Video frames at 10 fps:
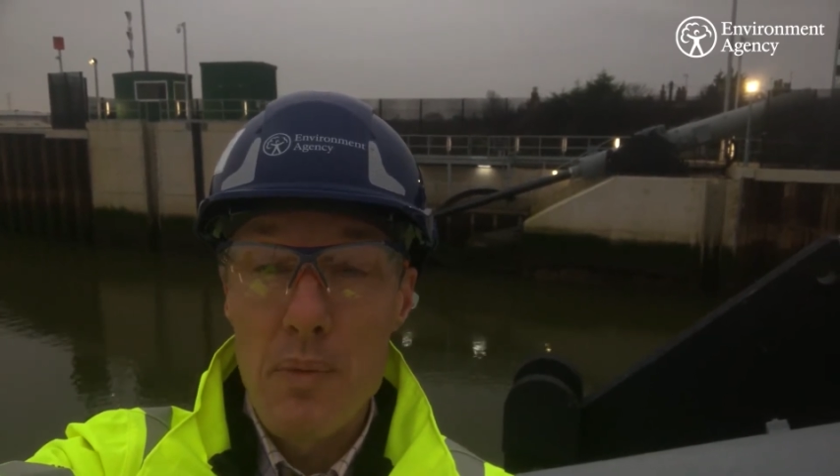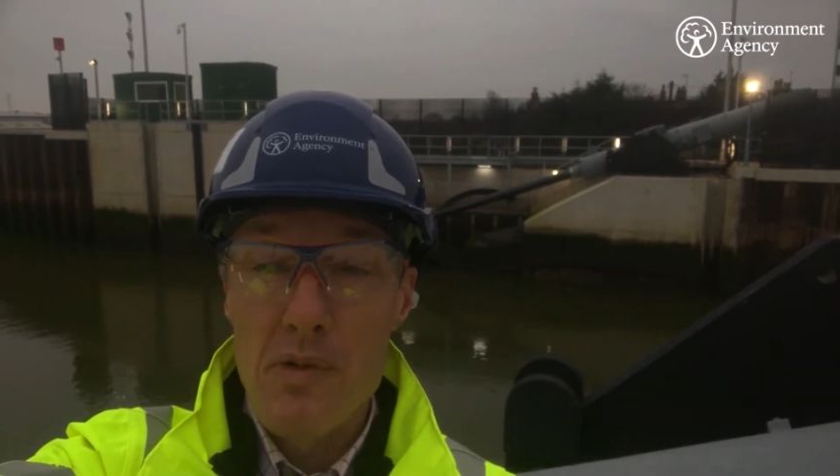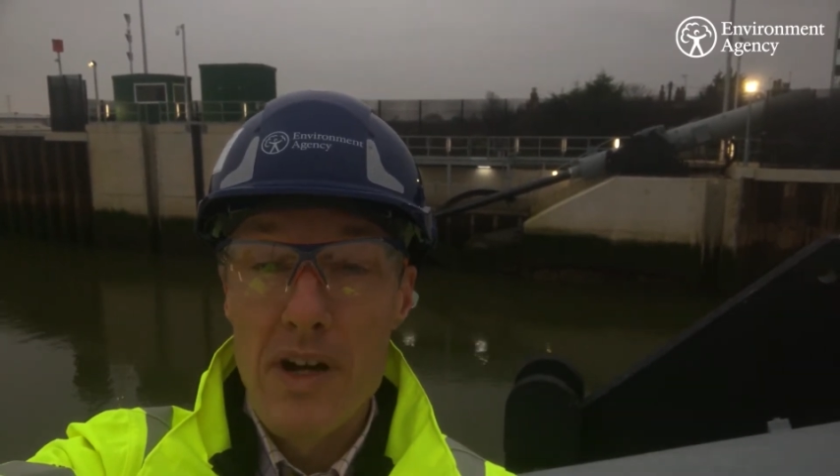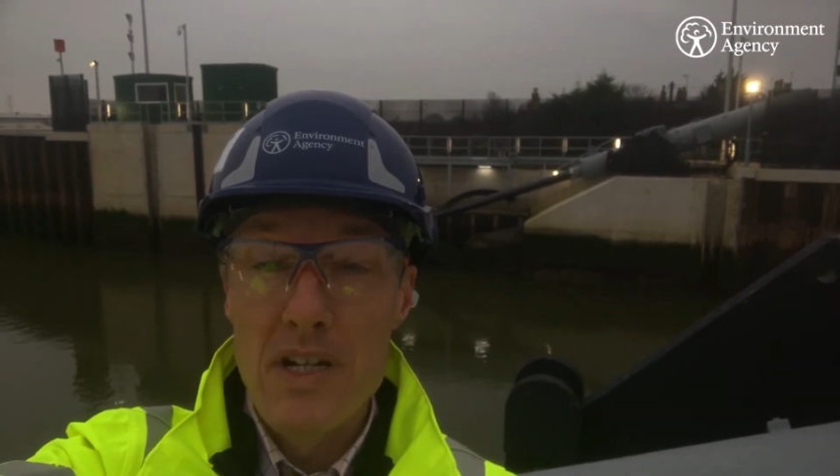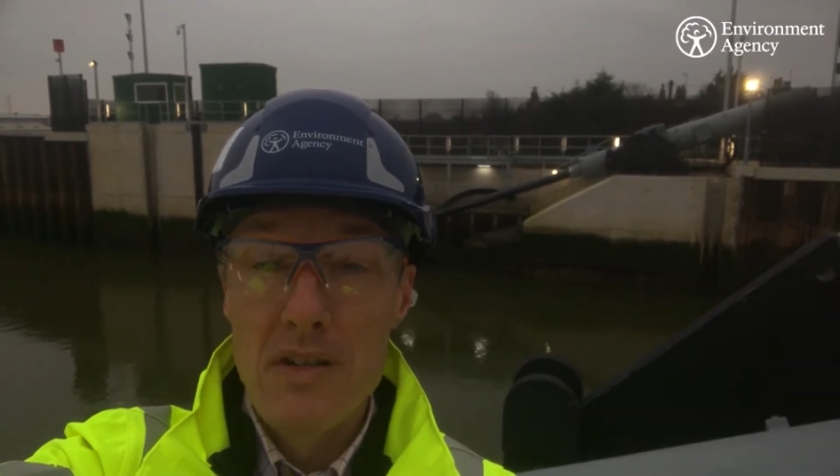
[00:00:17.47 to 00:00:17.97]

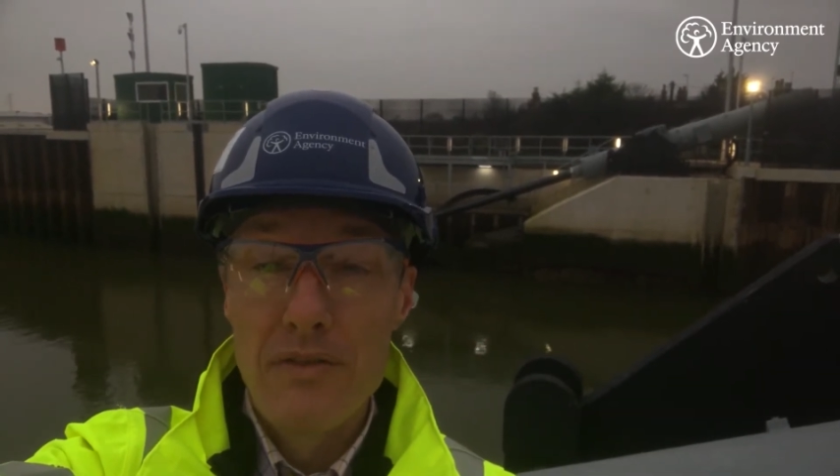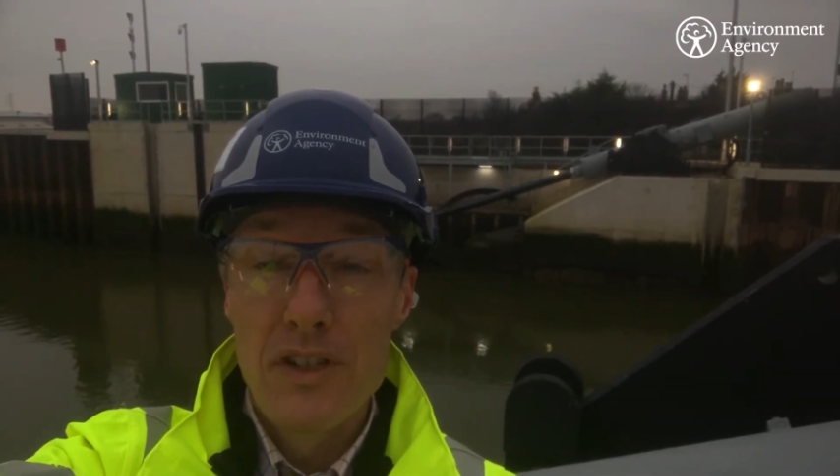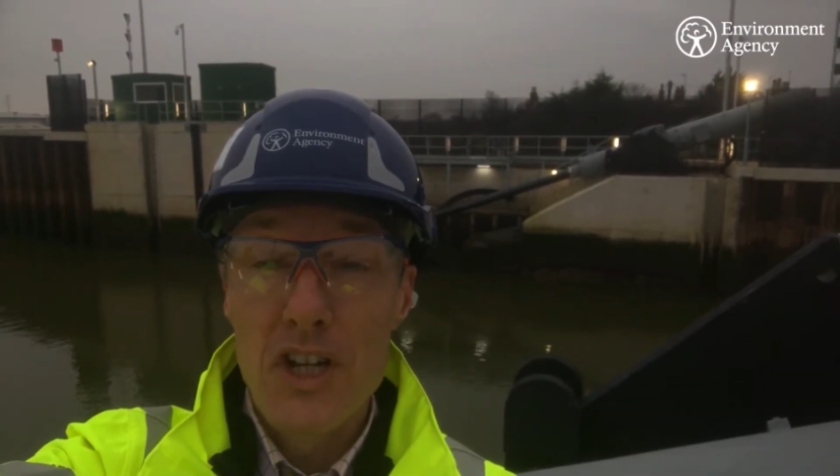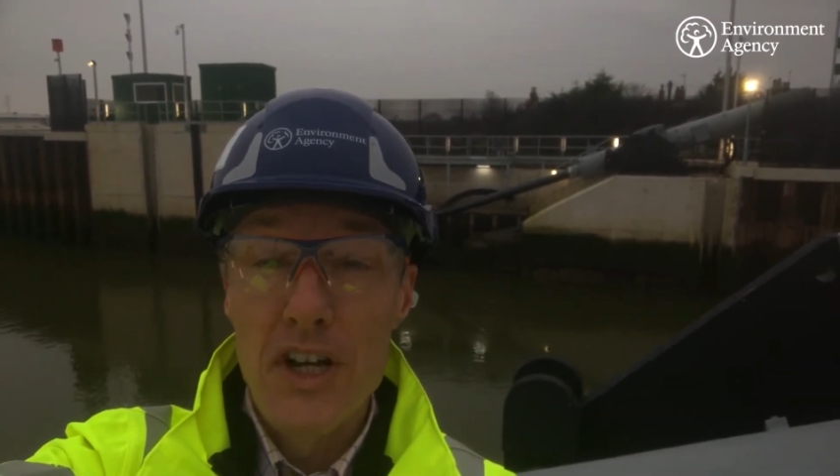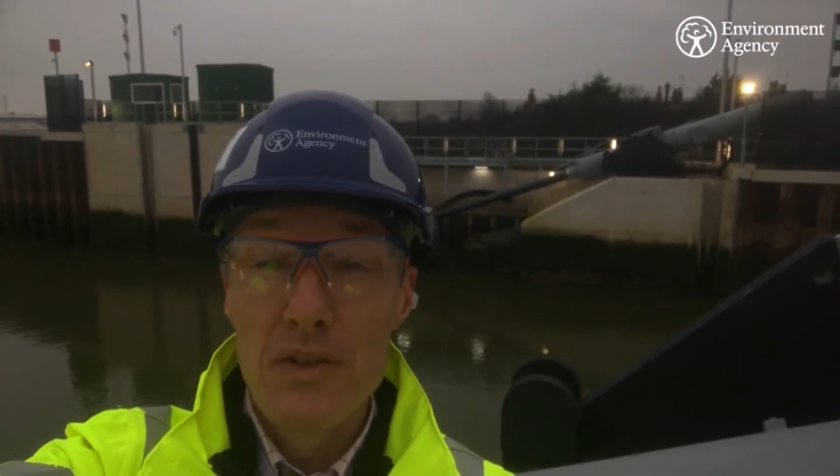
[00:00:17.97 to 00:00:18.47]
preparation
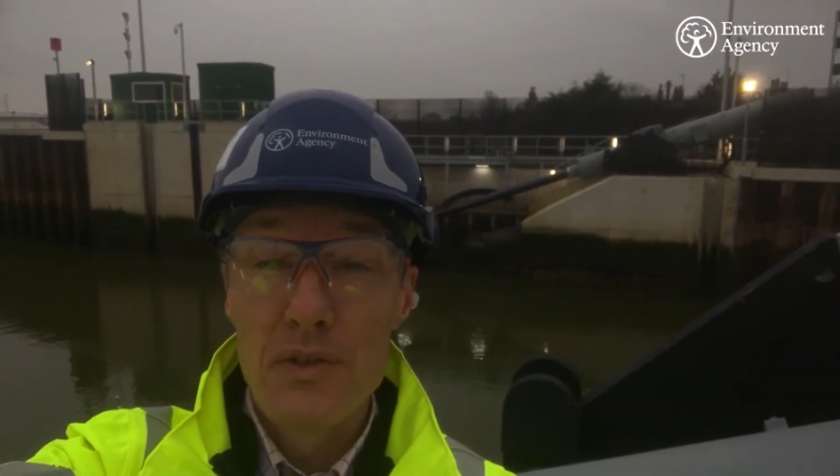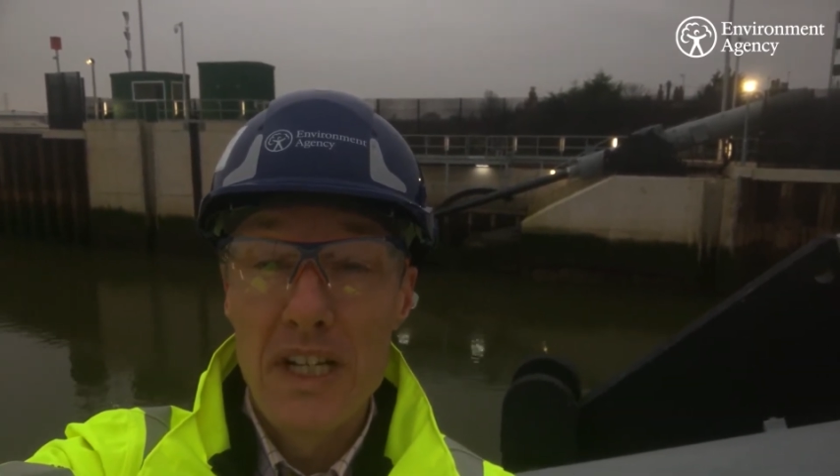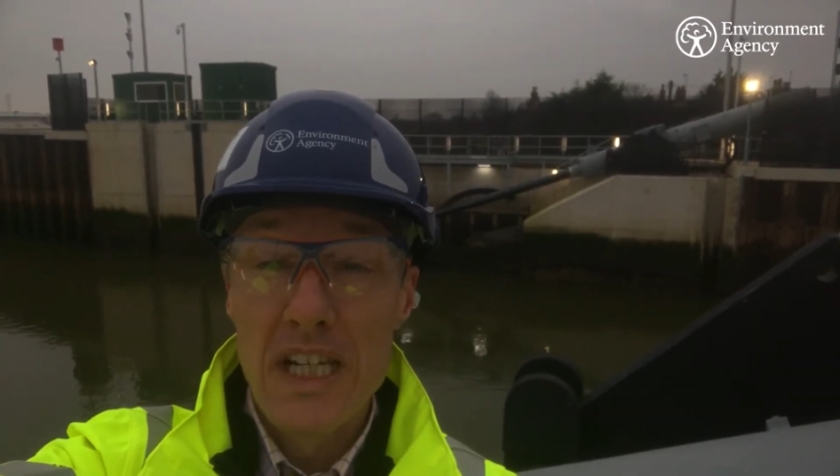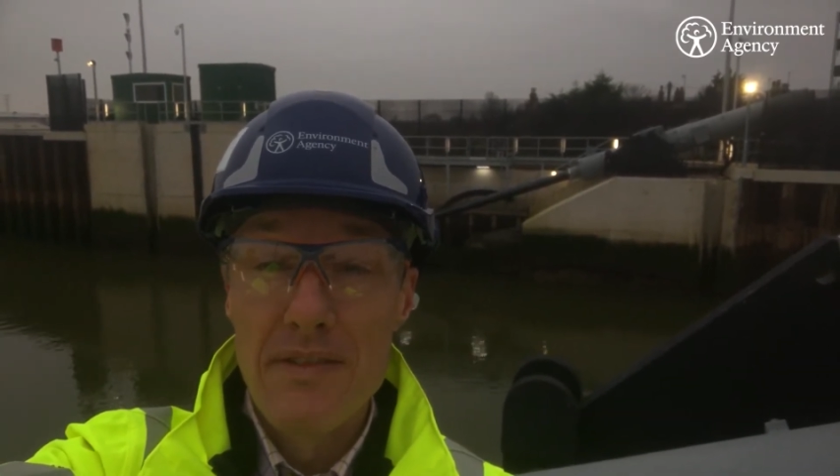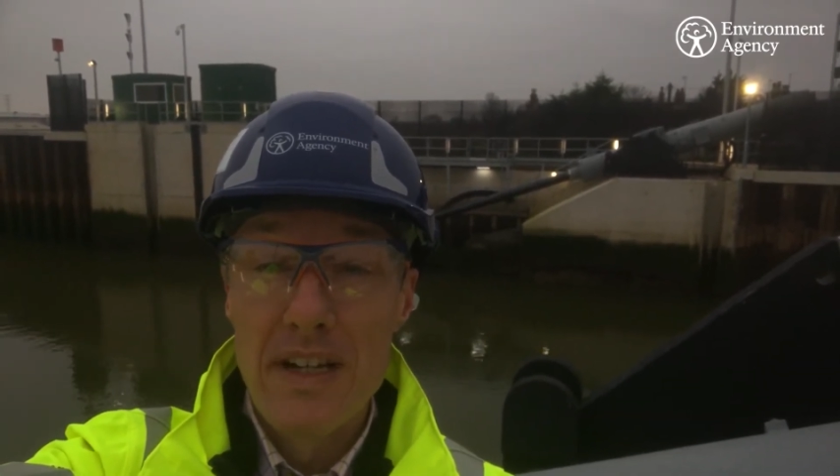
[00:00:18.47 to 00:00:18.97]
for tidal
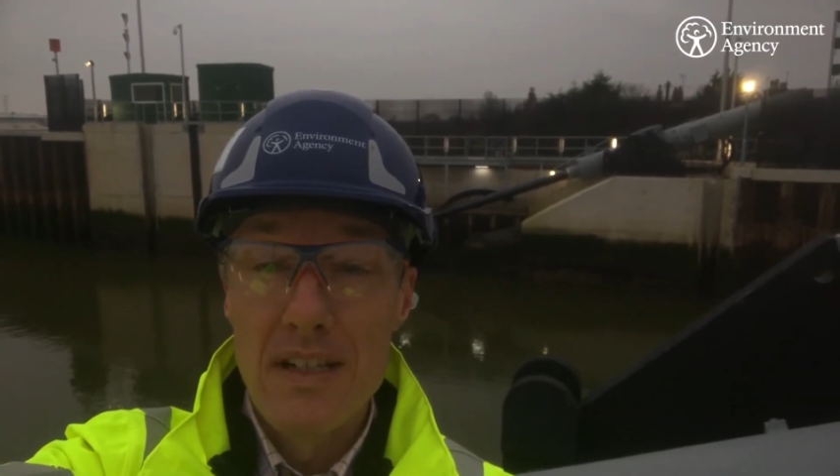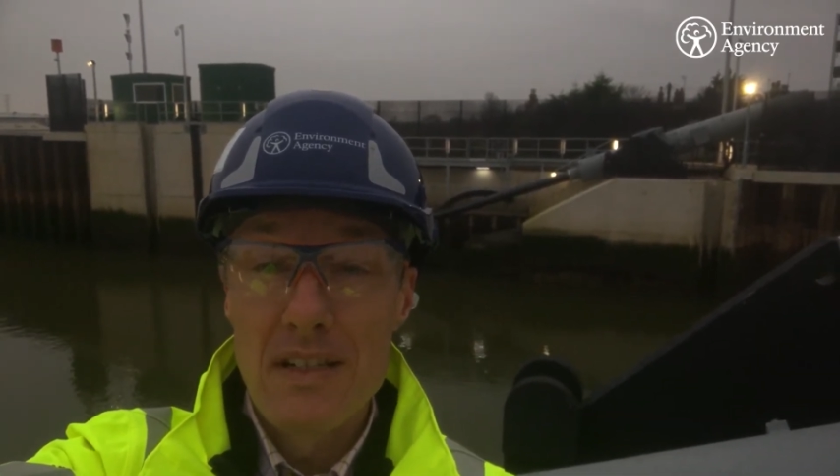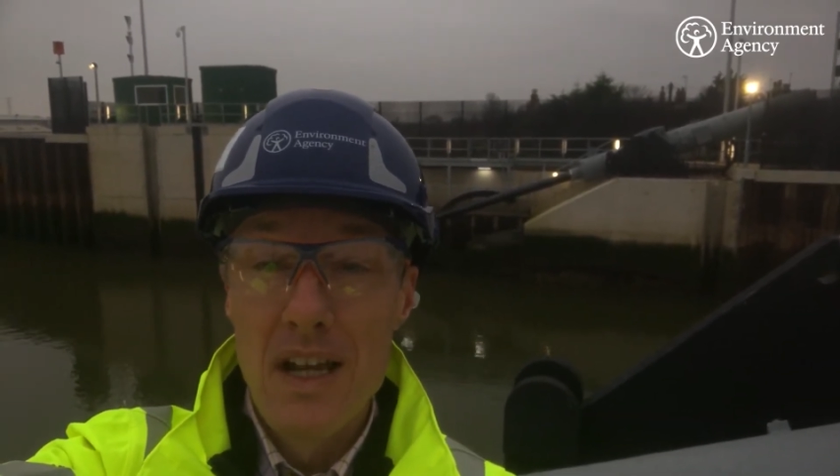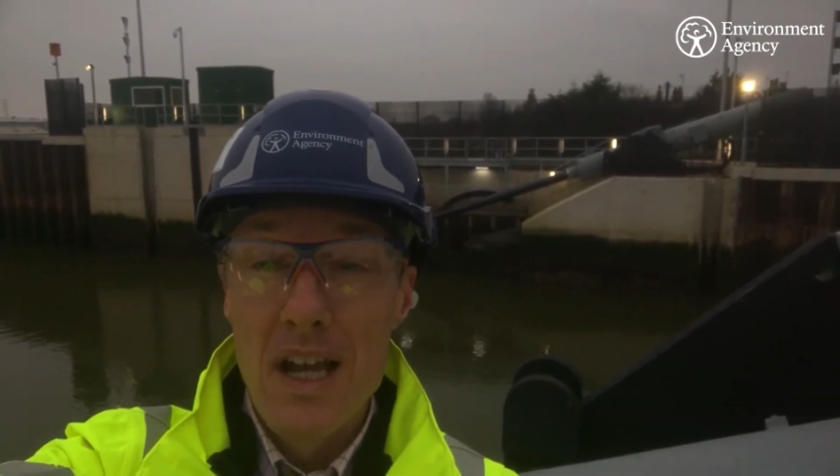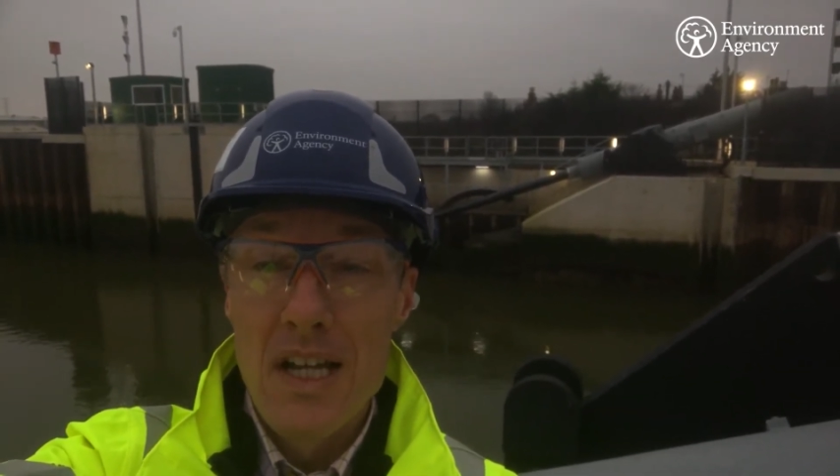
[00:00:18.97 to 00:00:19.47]
flooding events